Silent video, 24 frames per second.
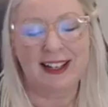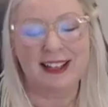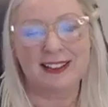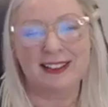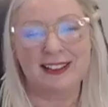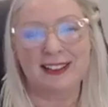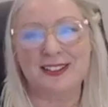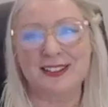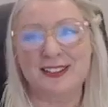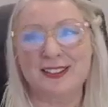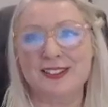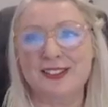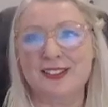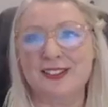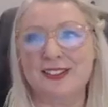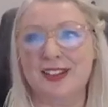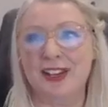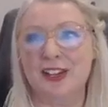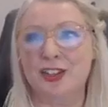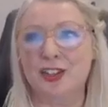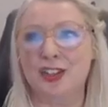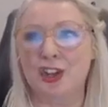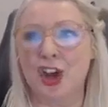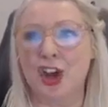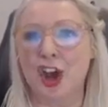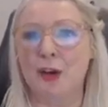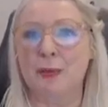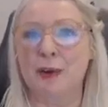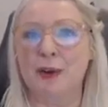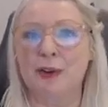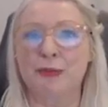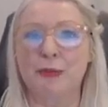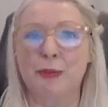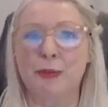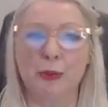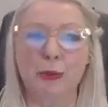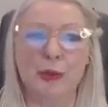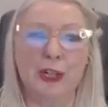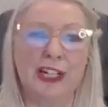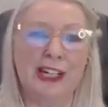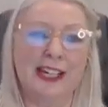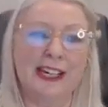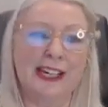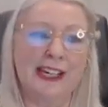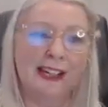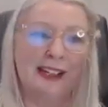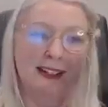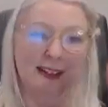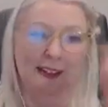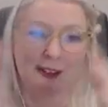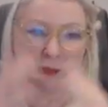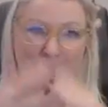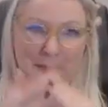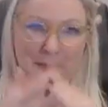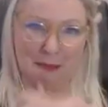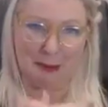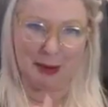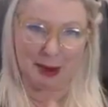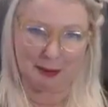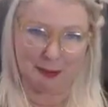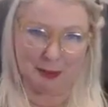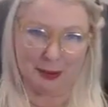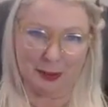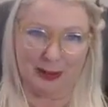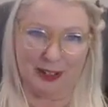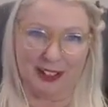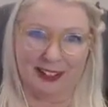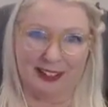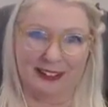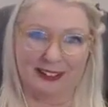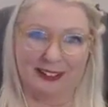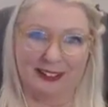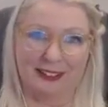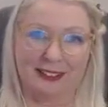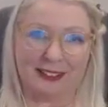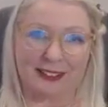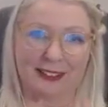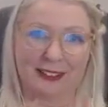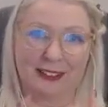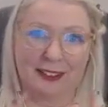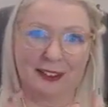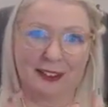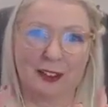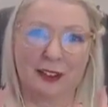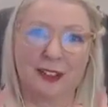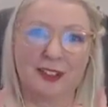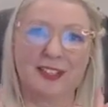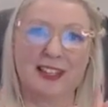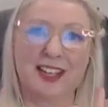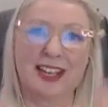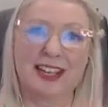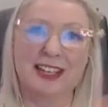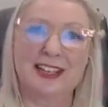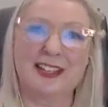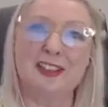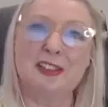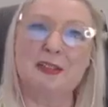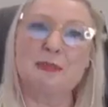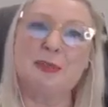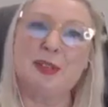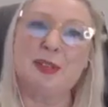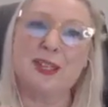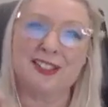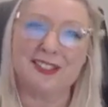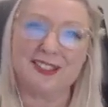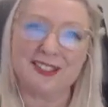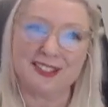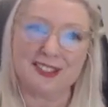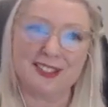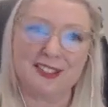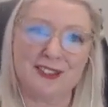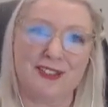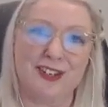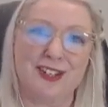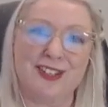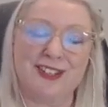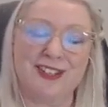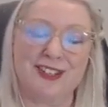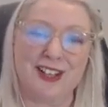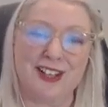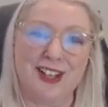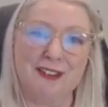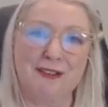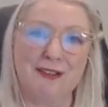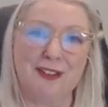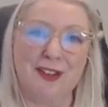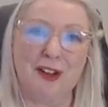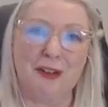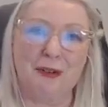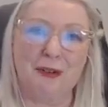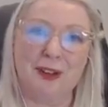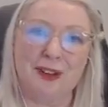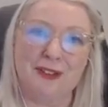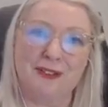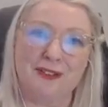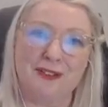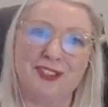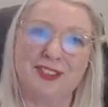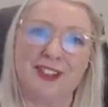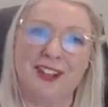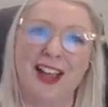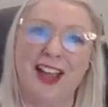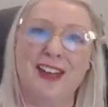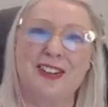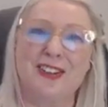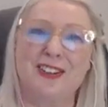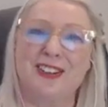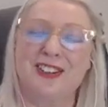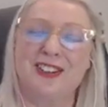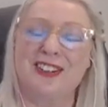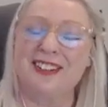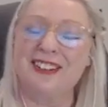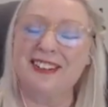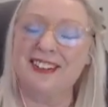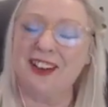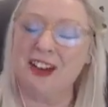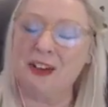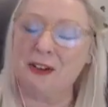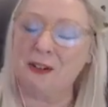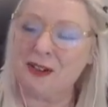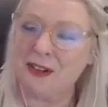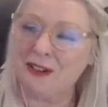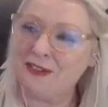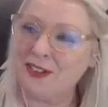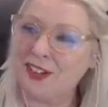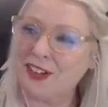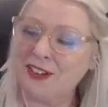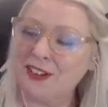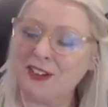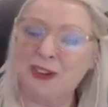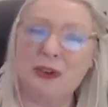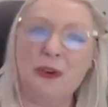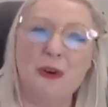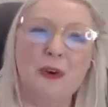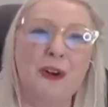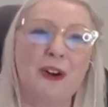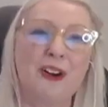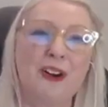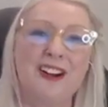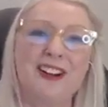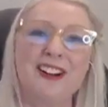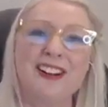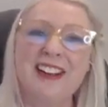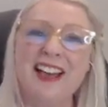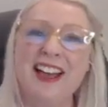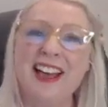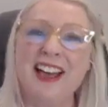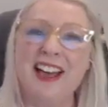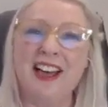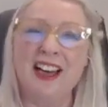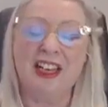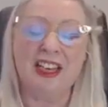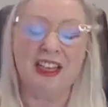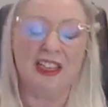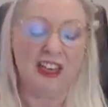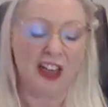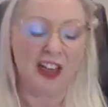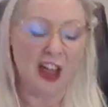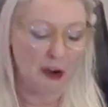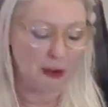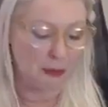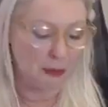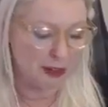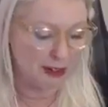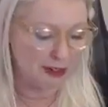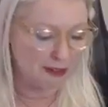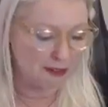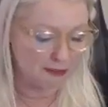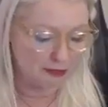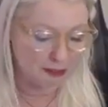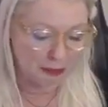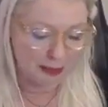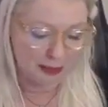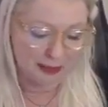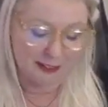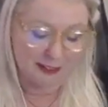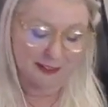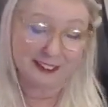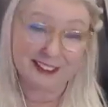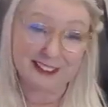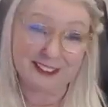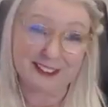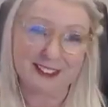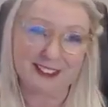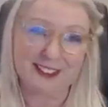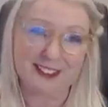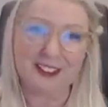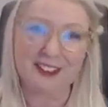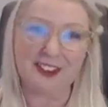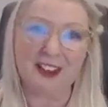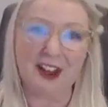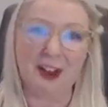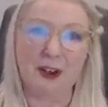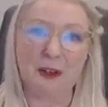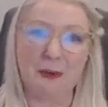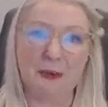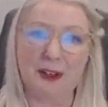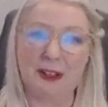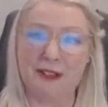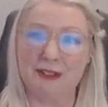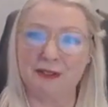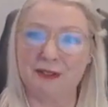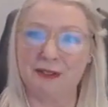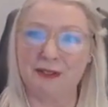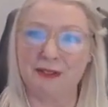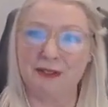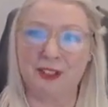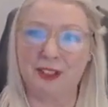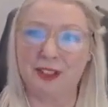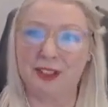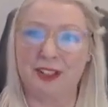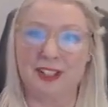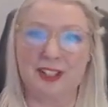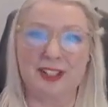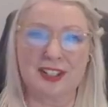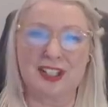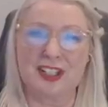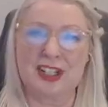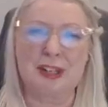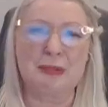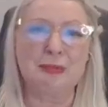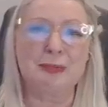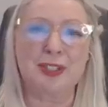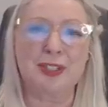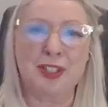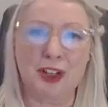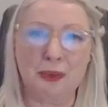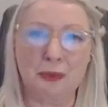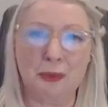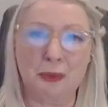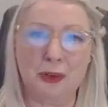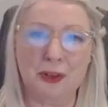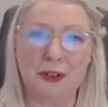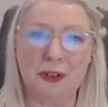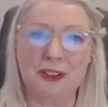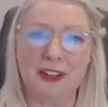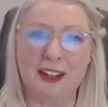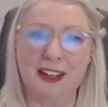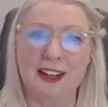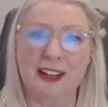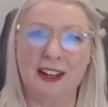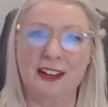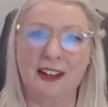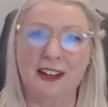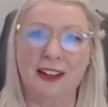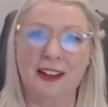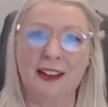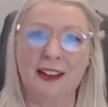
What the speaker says: This is a job of remembering, taking the pieces of ourselves that we've scattered, that we've ignored, that we've belittled, that we've deemed unworthy,